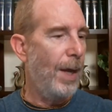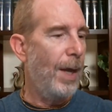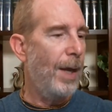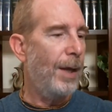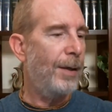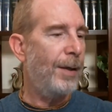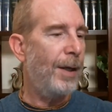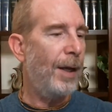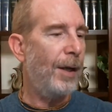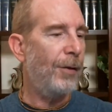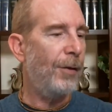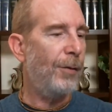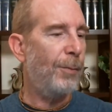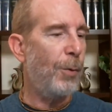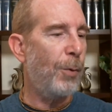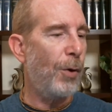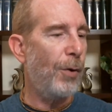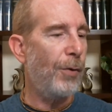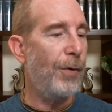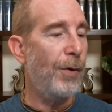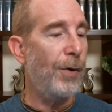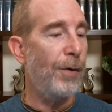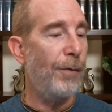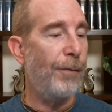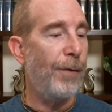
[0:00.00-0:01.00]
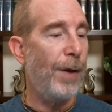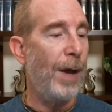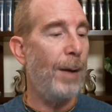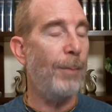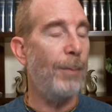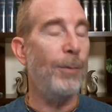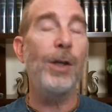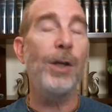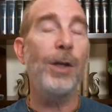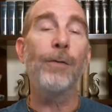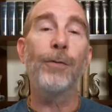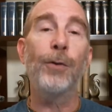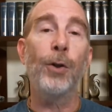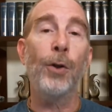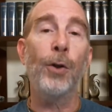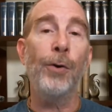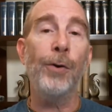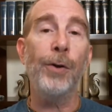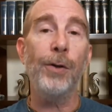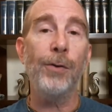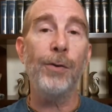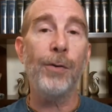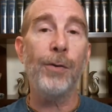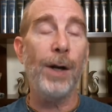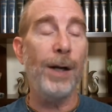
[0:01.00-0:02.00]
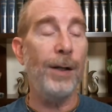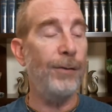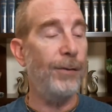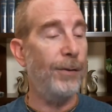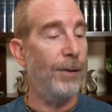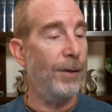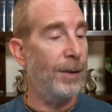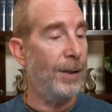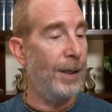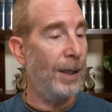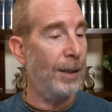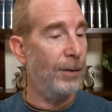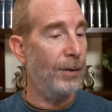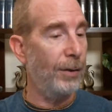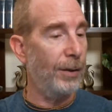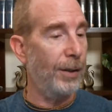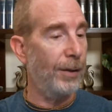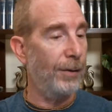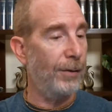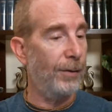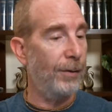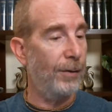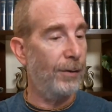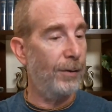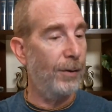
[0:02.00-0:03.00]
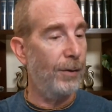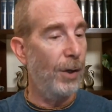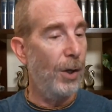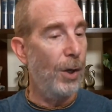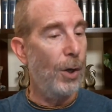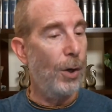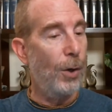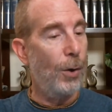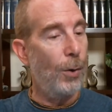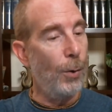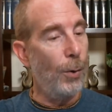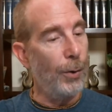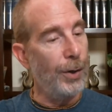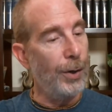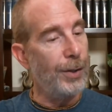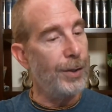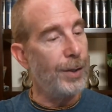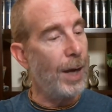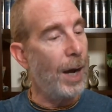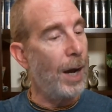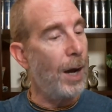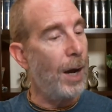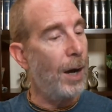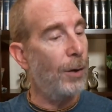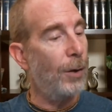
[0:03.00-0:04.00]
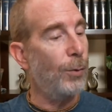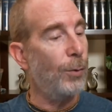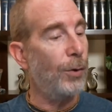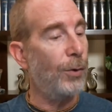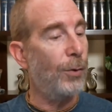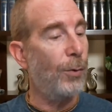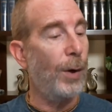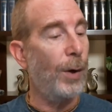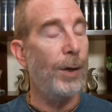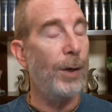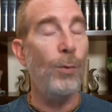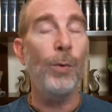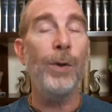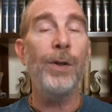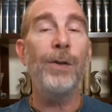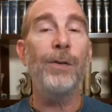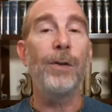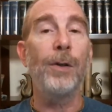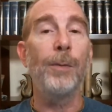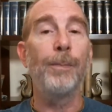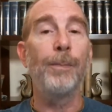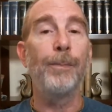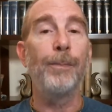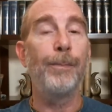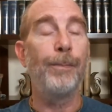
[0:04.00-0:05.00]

takes birth in a family of learned transcendentalists who are endowed with great wisdom.